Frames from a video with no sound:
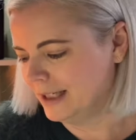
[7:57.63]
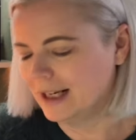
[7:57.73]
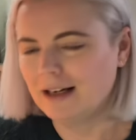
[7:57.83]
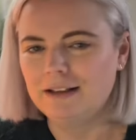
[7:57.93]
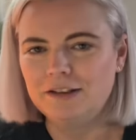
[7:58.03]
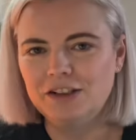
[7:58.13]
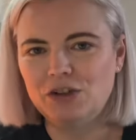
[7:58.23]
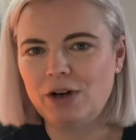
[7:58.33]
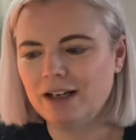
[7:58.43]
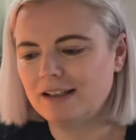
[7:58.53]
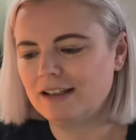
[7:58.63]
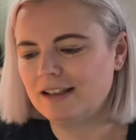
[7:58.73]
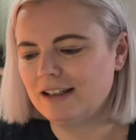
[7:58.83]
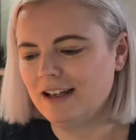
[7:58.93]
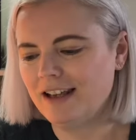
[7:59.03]
I got a little
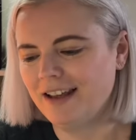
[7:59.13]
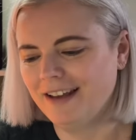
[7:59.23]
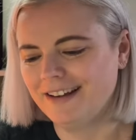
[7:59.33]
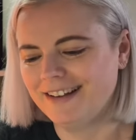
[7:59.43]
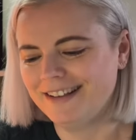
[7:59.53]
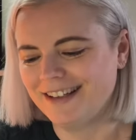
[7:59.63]
distracted and I